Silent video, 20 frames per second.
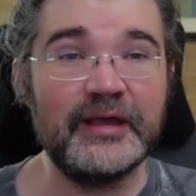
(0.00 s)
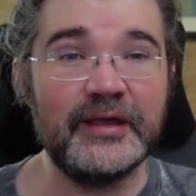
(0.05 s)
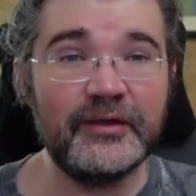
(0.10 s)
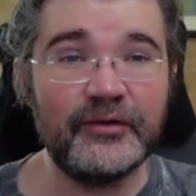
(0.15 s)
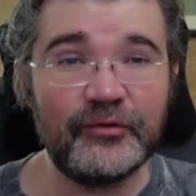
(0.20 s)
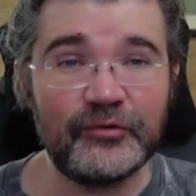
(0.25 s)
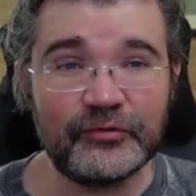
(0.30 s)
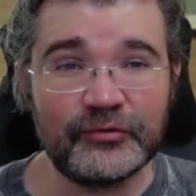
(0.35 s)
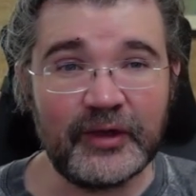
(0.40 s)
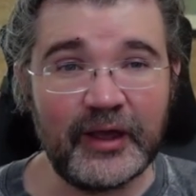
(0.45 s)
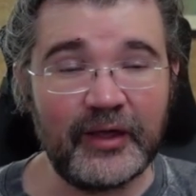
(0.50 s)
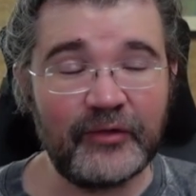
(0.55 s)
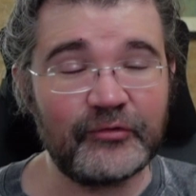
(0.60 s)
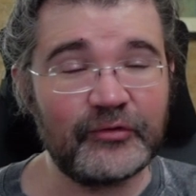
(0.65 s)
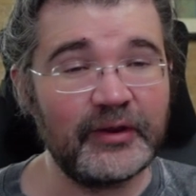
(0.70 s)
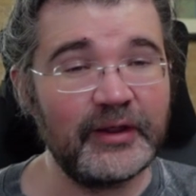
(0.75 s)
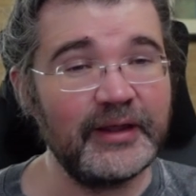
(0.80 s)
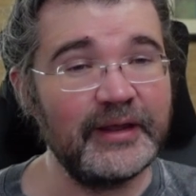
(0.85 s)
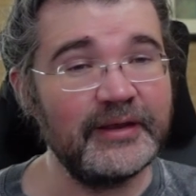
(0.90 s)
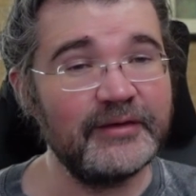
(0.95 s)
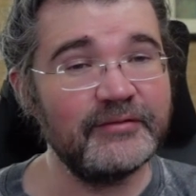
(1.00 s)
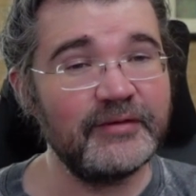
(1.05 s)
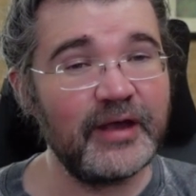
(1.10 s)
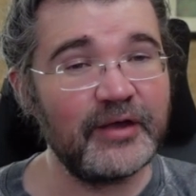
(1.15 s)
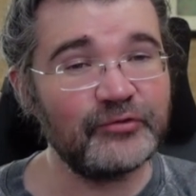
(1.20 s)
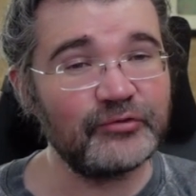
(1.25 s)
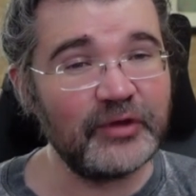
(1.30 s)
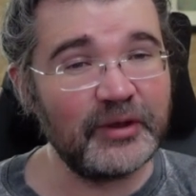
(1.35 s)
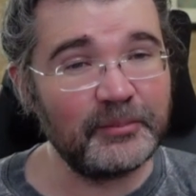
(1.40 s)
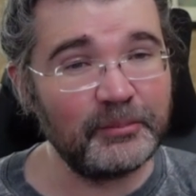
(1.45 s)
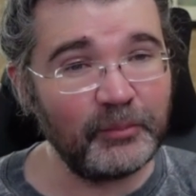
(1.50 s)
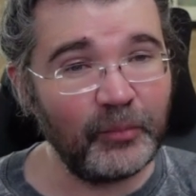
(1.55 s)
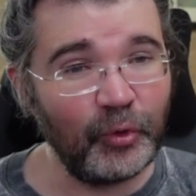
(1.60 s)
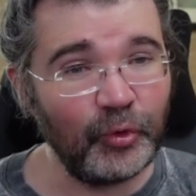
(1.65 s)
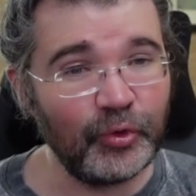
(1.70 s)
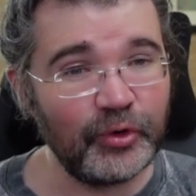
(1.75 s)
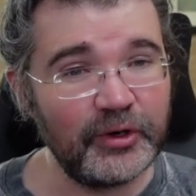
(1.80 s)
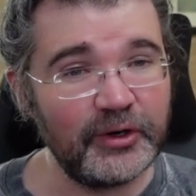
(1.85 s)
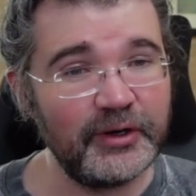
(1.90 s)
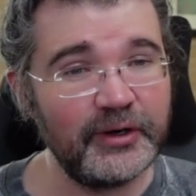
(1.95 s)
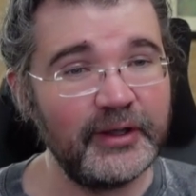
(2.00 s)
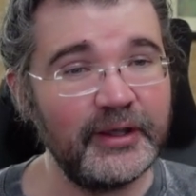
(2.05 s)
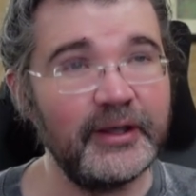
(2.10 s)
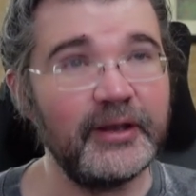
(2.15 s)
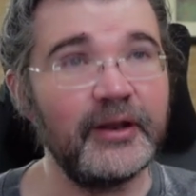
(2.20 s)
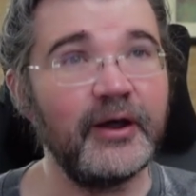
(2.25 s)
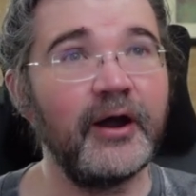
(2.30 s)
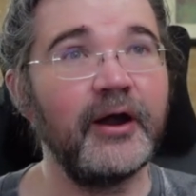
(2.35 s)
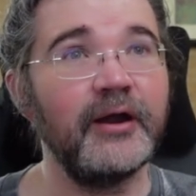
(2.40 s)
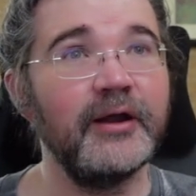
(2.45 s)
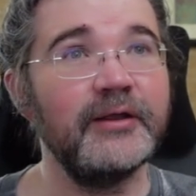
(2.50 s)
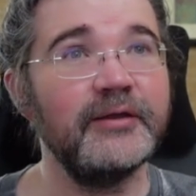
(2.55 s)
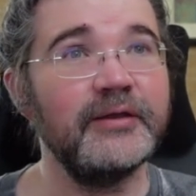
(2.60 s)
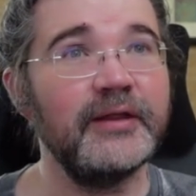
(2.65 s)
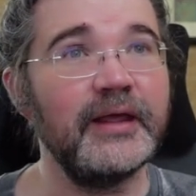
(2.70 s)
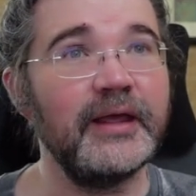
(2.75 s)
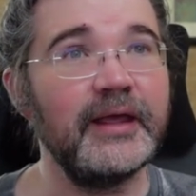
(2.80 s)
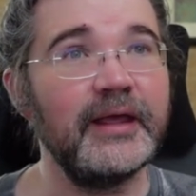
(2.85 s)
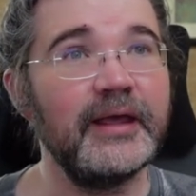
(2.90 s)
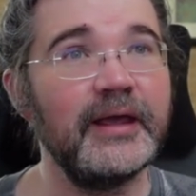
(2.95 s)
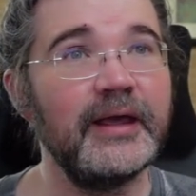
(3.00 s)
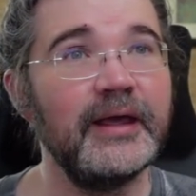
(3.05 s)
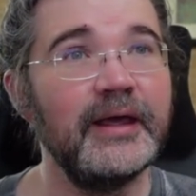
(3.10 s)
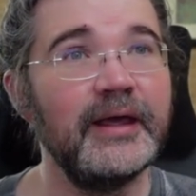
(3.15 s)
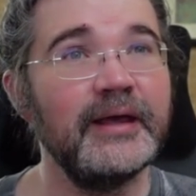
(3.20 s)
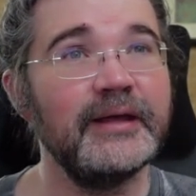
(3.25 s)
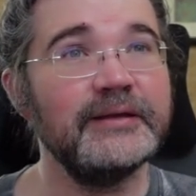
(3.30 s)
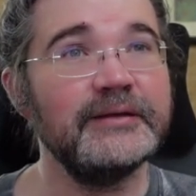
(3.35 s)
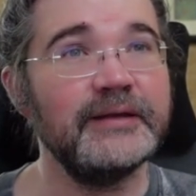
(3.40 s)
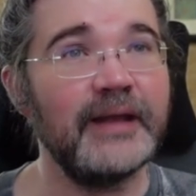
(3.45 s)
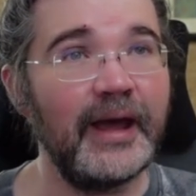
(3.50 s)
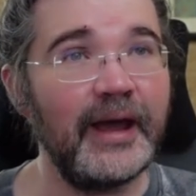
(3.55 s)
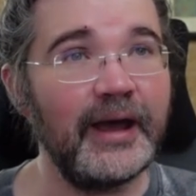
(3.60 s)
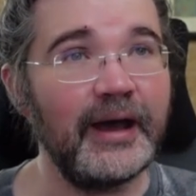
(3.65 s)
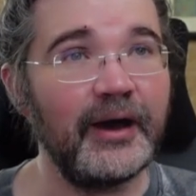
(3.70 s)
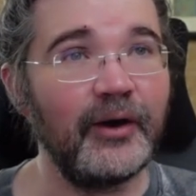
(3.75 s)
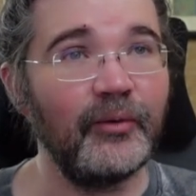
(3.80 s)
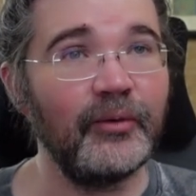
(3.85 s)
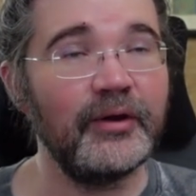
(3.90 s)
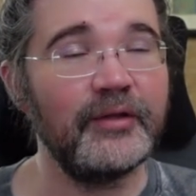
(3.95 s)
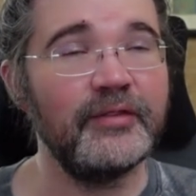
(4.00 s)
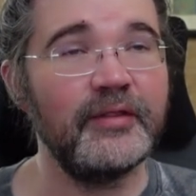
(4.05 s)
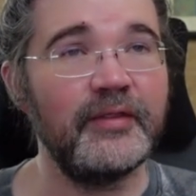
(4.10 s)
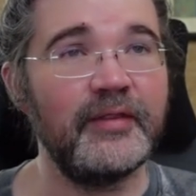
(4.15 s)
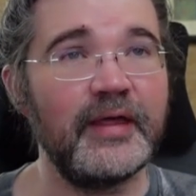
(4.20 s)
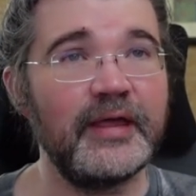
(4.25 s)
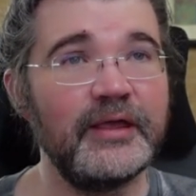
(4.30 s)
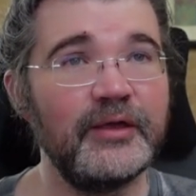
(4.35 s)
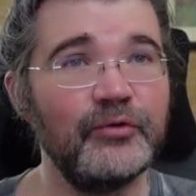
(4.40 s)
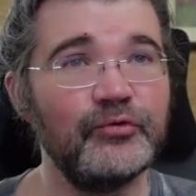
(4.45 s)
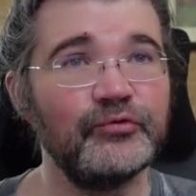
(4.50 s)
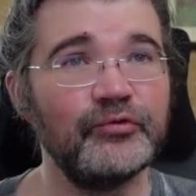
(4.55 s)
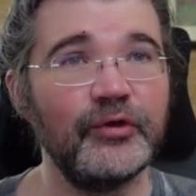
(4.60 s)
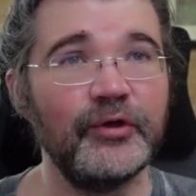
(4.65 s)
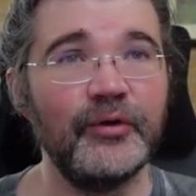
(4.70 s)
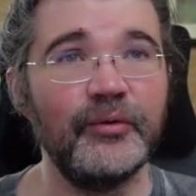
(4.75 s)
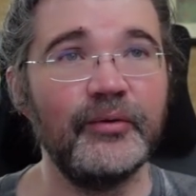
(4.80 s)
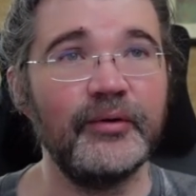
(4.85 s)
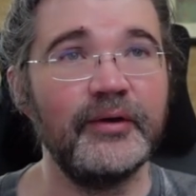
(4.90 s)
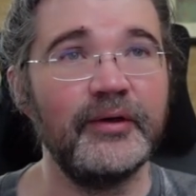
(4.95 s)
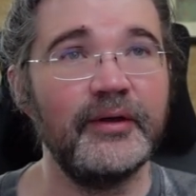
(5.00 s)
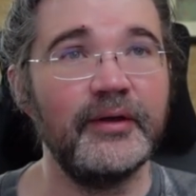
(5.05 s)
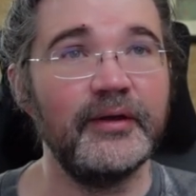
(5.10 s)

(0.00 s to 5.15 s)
Is Tesla investing more in R&D now than they used to?